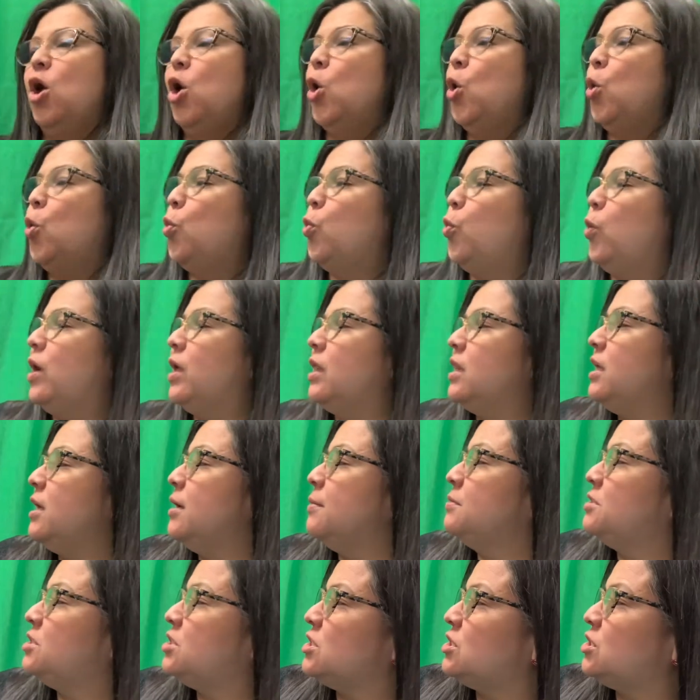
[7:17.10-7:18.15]

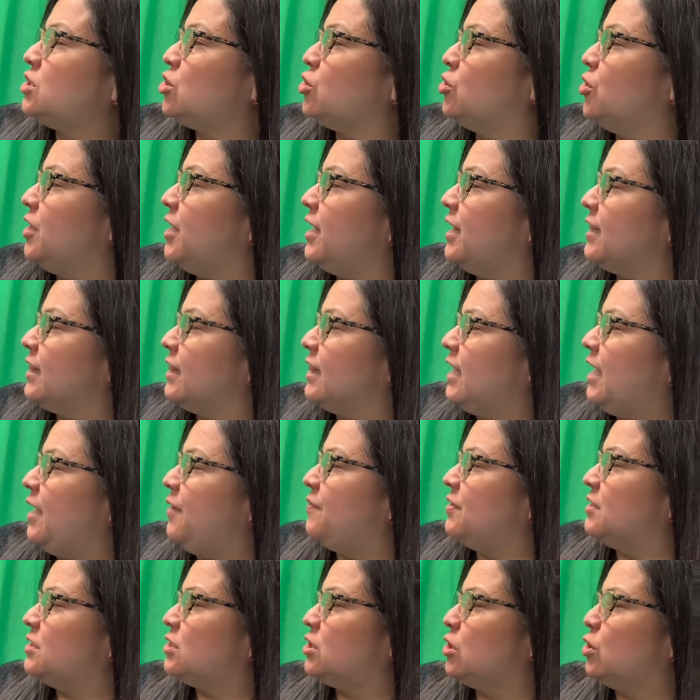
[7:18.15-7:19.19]
William just couldn't leave
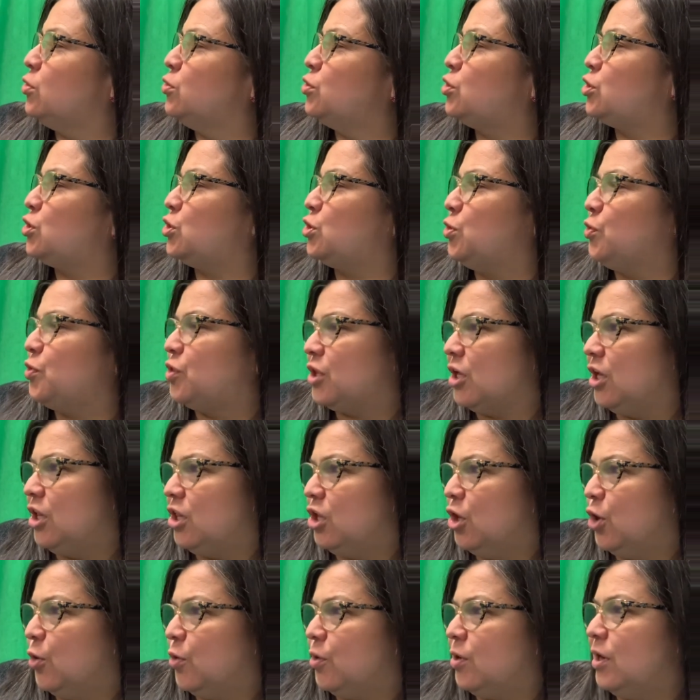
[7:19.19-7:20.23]
his loose tooth
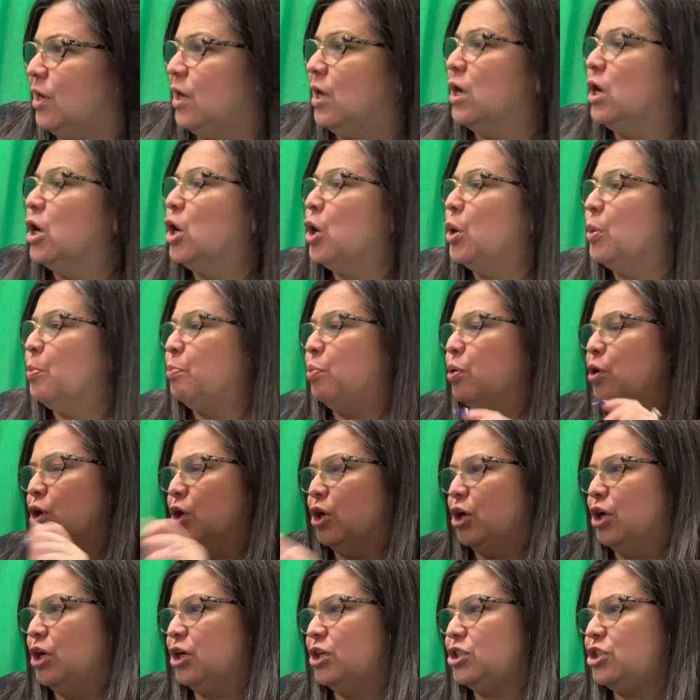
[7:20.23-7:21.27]
alone.
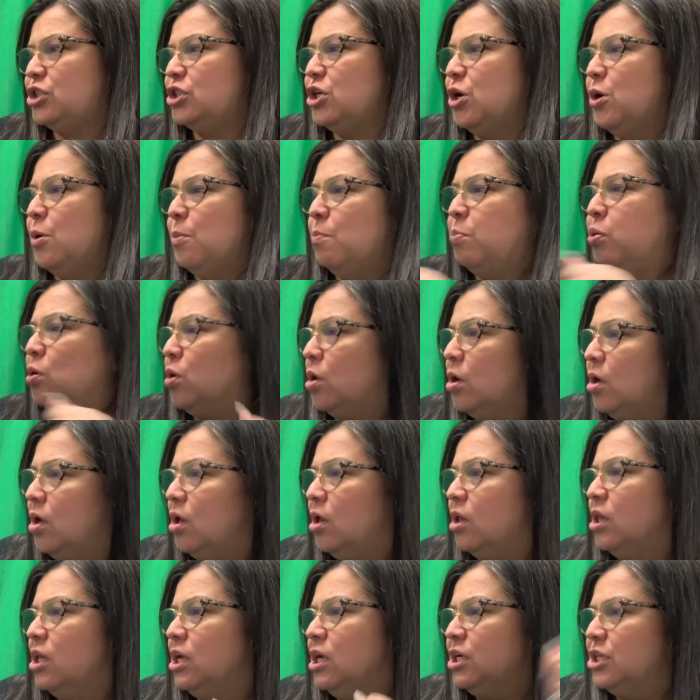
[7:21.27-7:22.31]
Push,
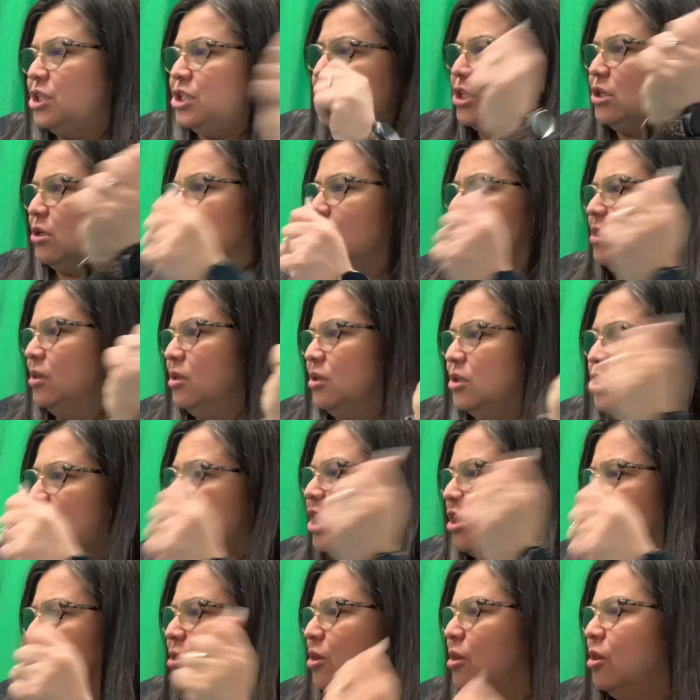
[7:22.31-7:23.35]
pull, jiggle,
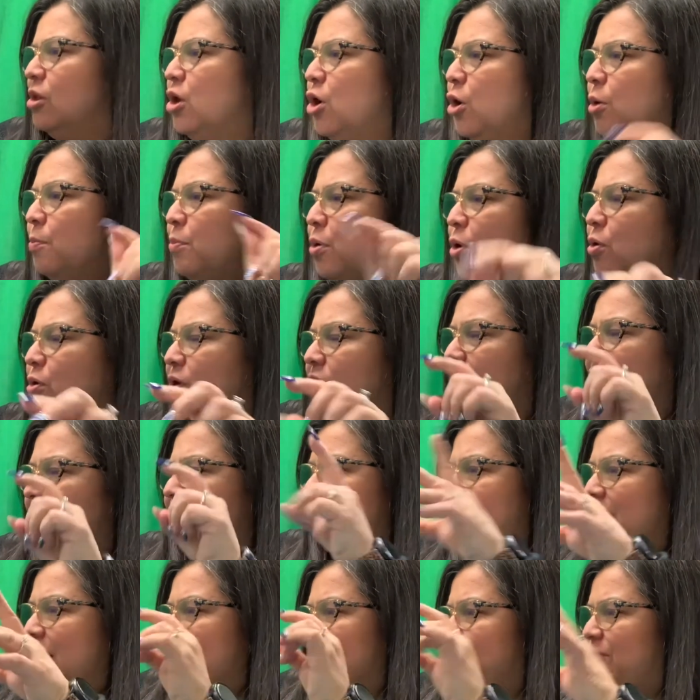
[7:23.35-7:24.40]
juggle, poke,
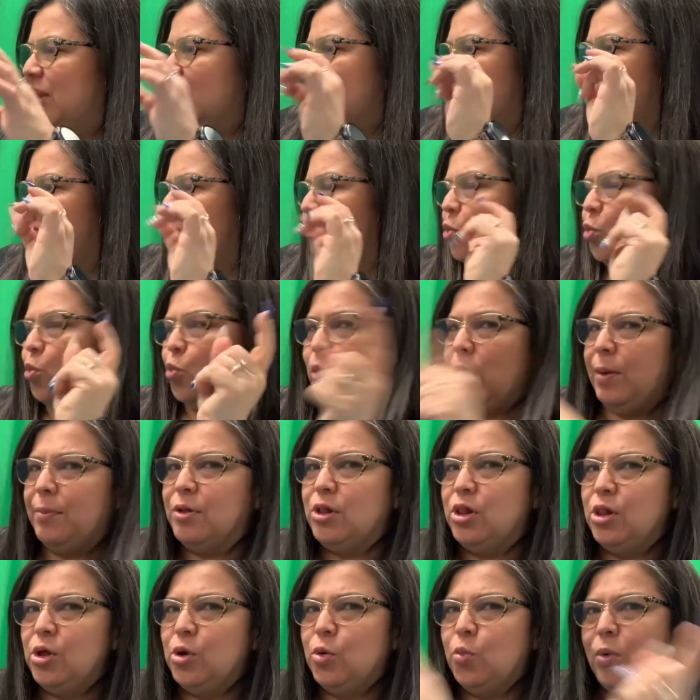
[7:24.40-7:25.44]
flick, flick,
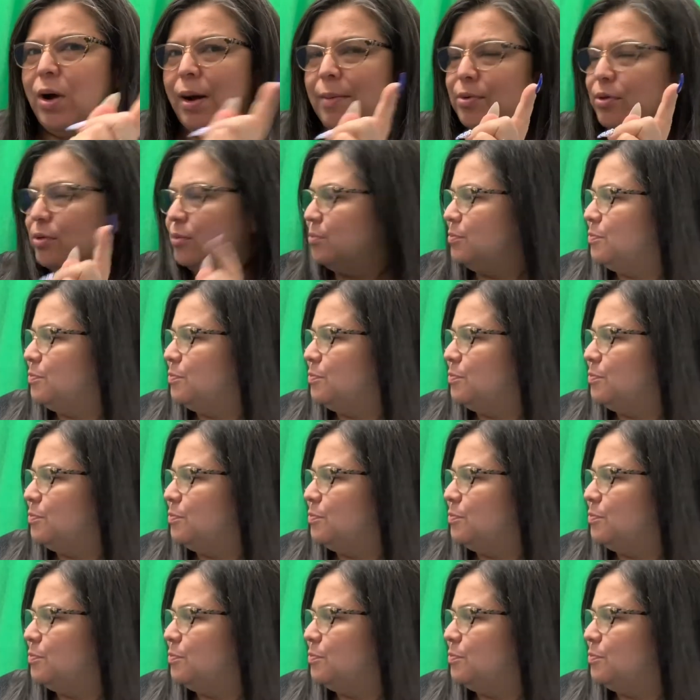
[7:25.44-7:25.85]
wibble, wobble.